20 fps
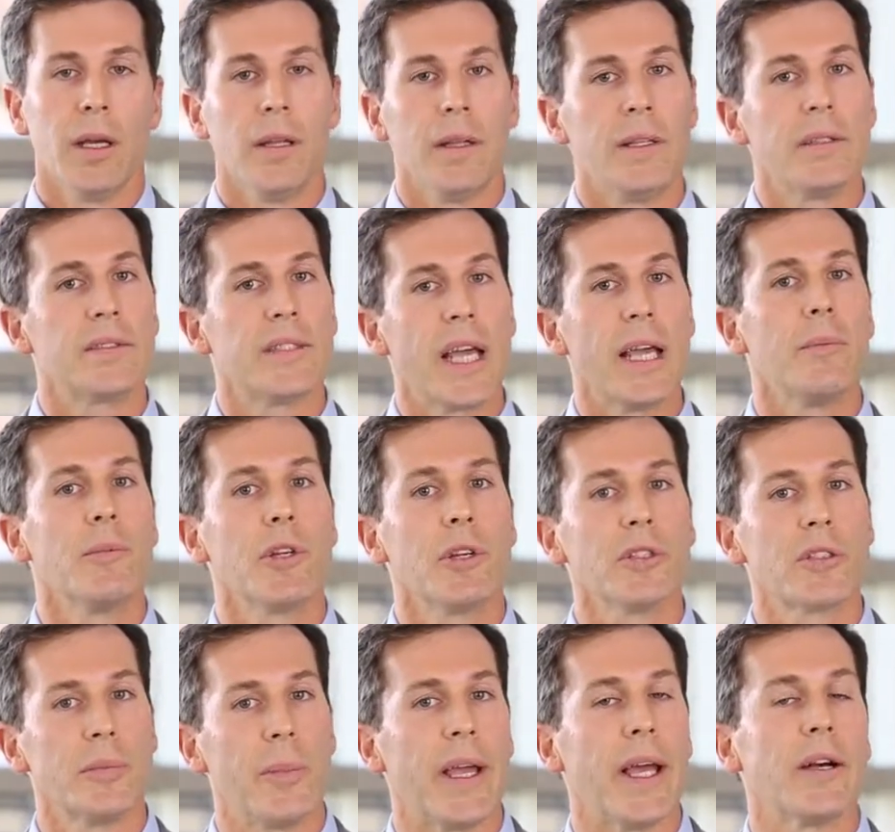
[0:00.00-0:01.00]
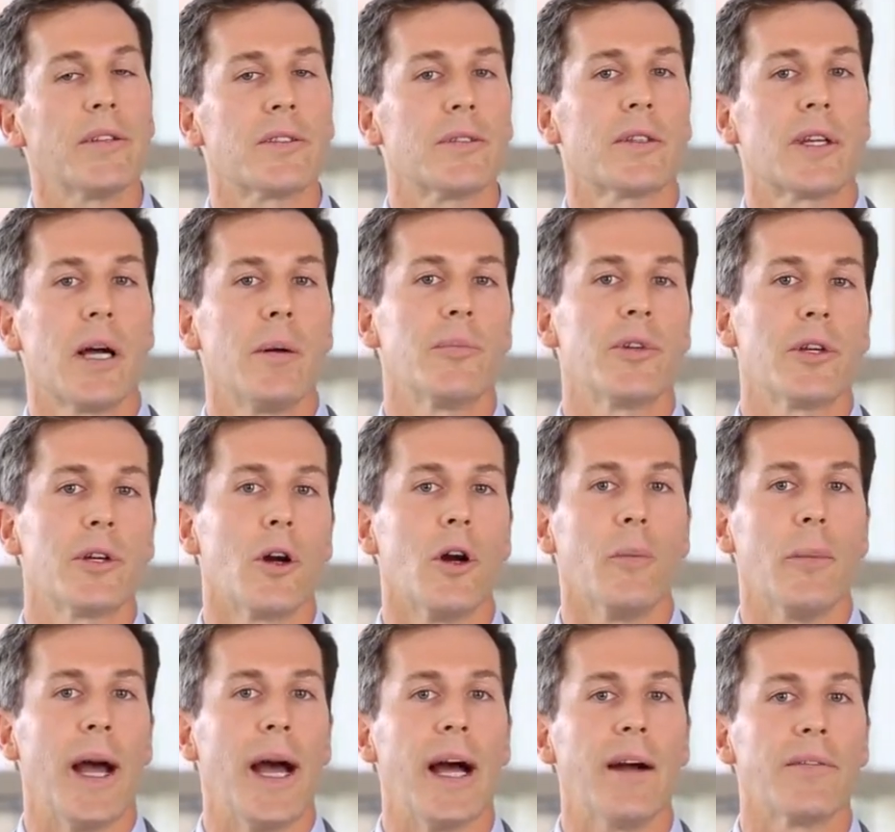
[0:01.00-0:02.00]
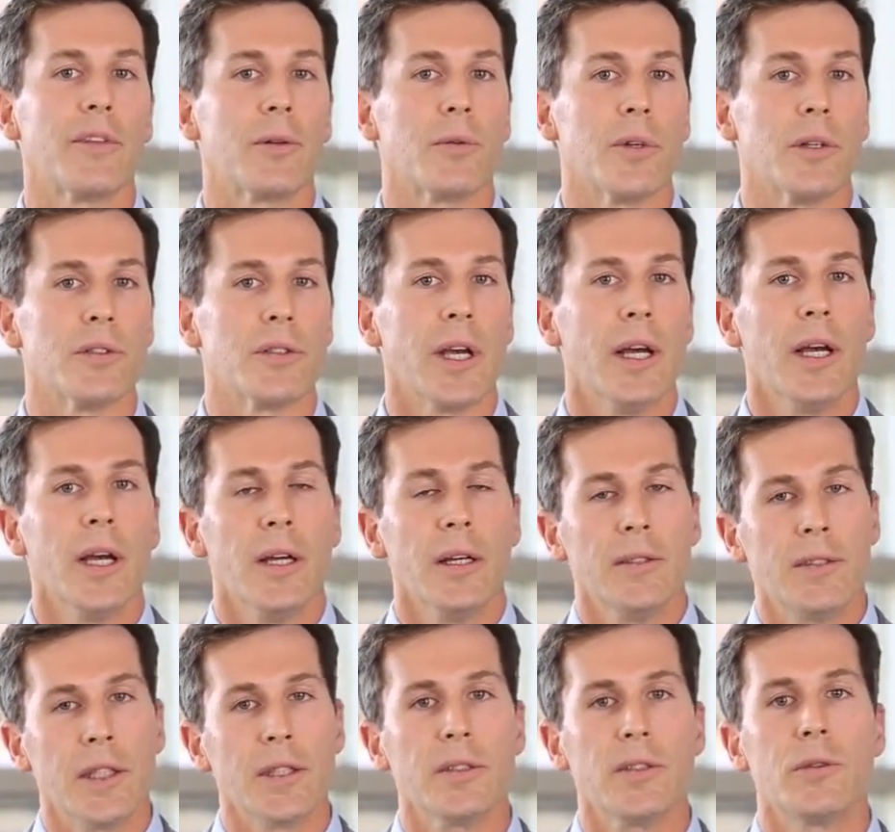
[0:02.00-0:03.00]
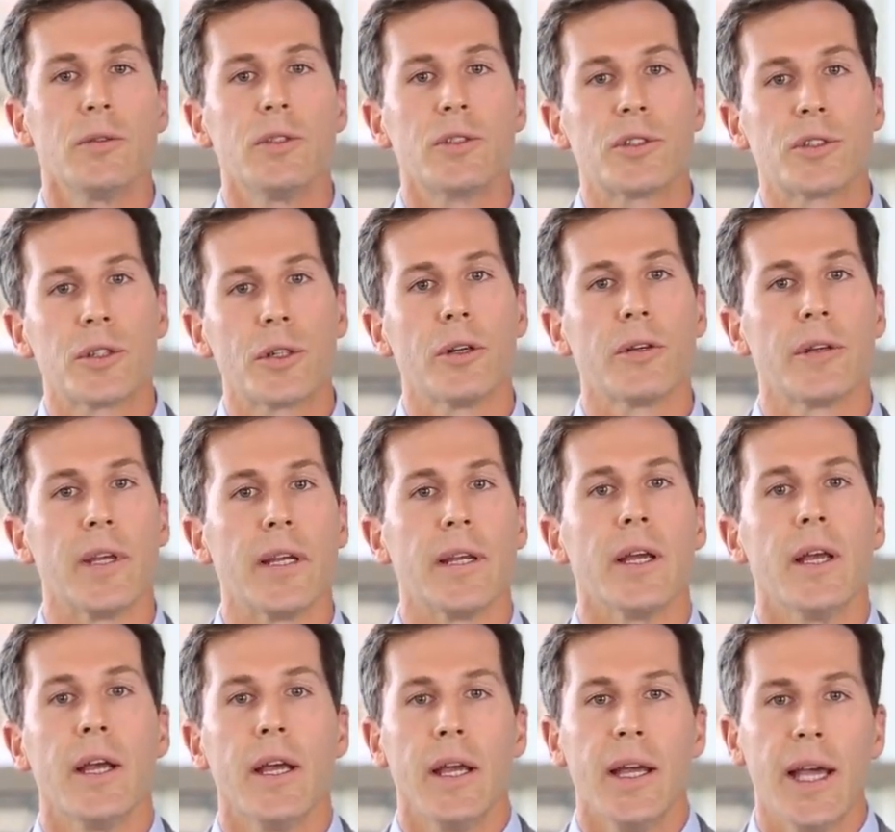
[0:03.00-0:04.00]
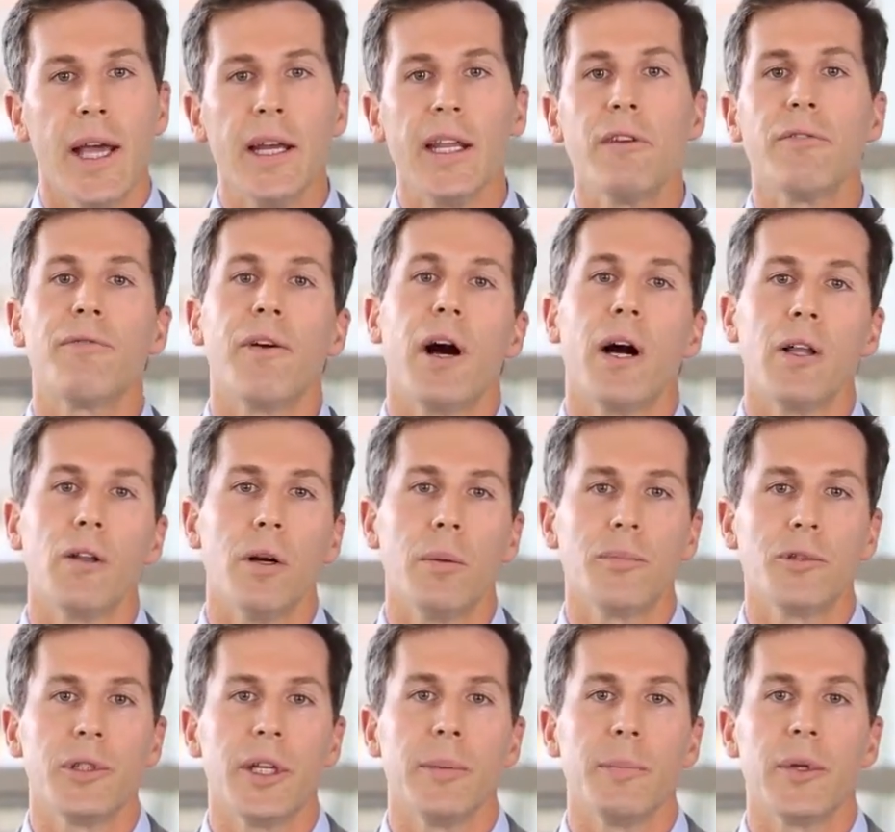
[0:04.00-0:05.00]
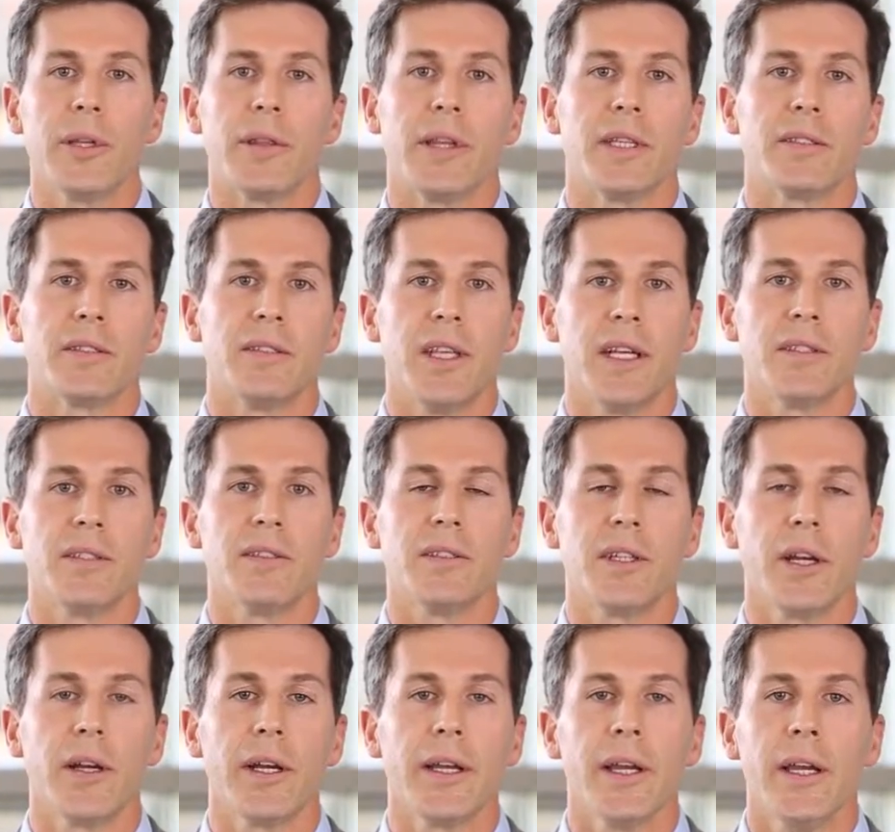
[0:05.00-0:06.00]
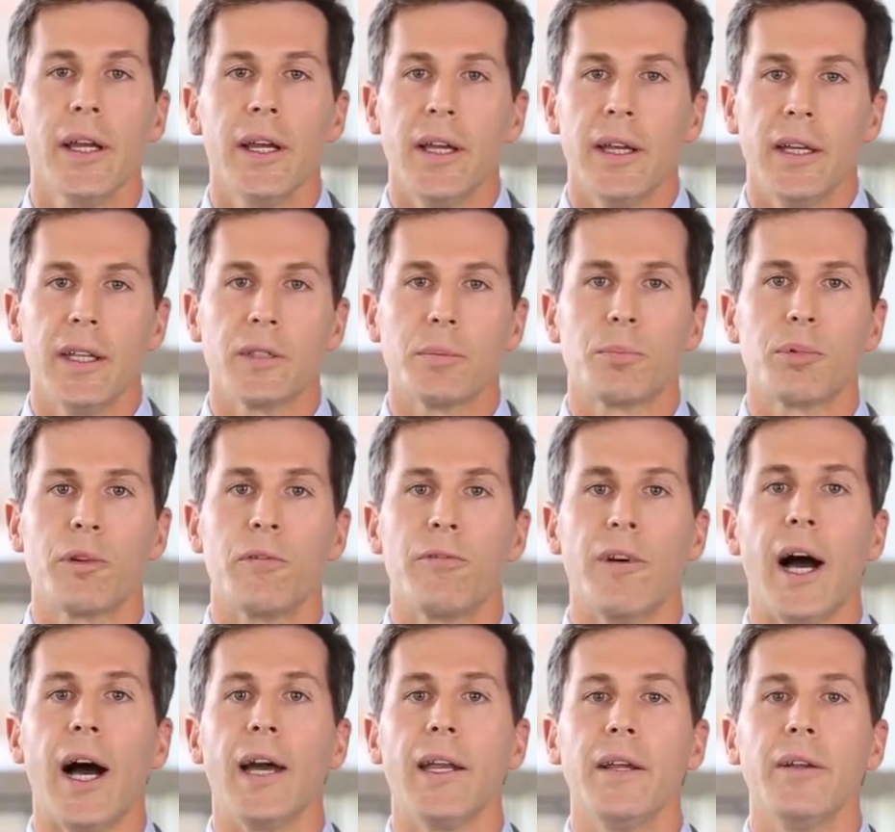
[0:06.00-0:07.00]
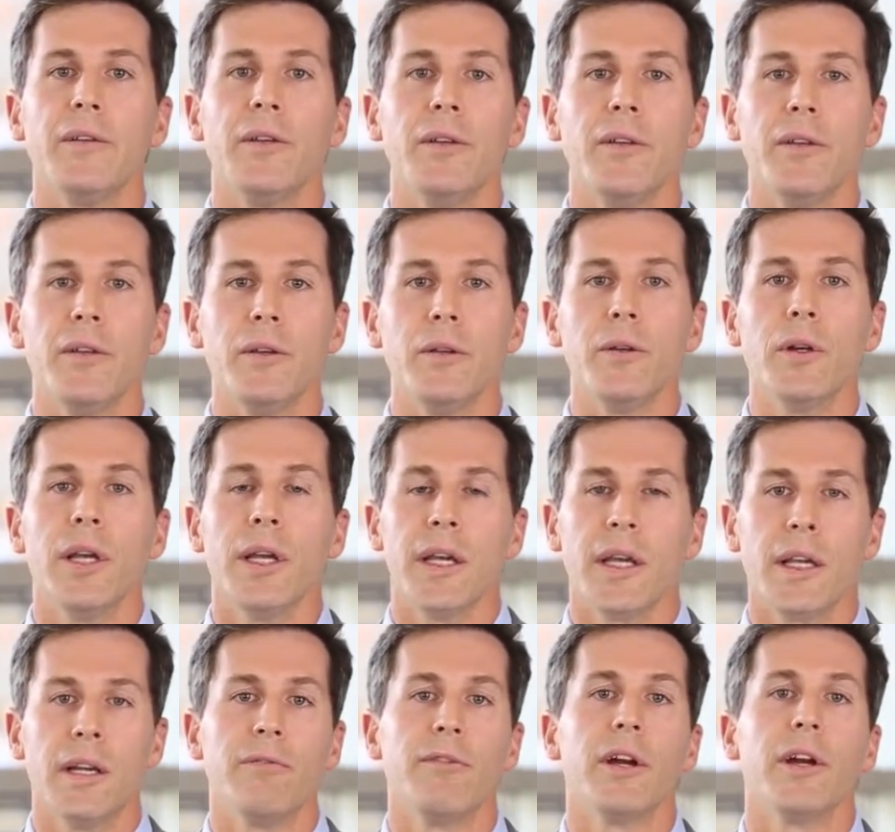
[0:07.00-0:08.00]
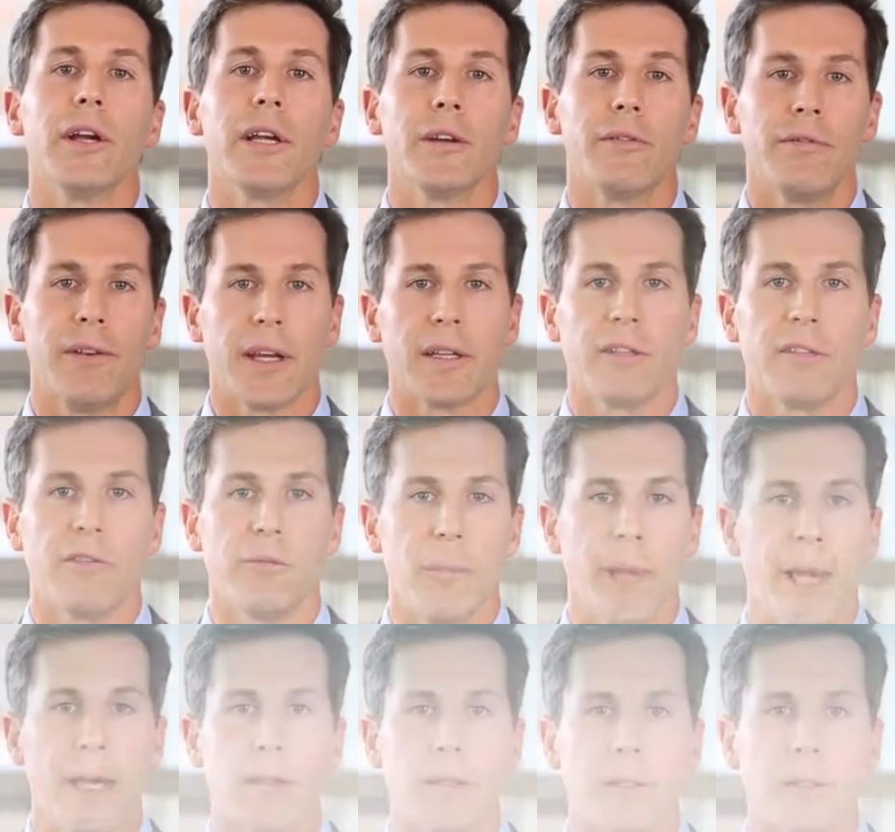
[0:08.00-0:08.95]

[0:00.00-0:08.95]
This same nurse may also come to your home afterwards just to ensure that any follow-up treatment that's necessary is provided to you in a very effective manner.